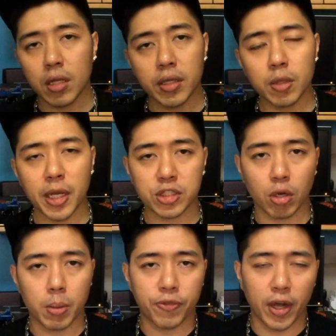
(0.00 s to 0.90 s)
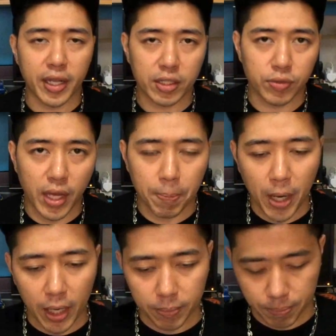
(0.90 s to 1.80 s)
Now, a little backstory before I get to that
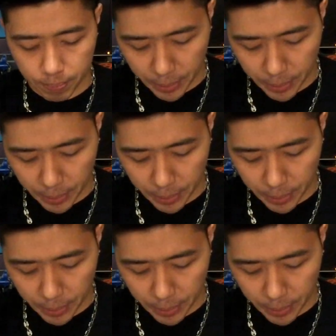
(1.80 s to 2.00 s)
part.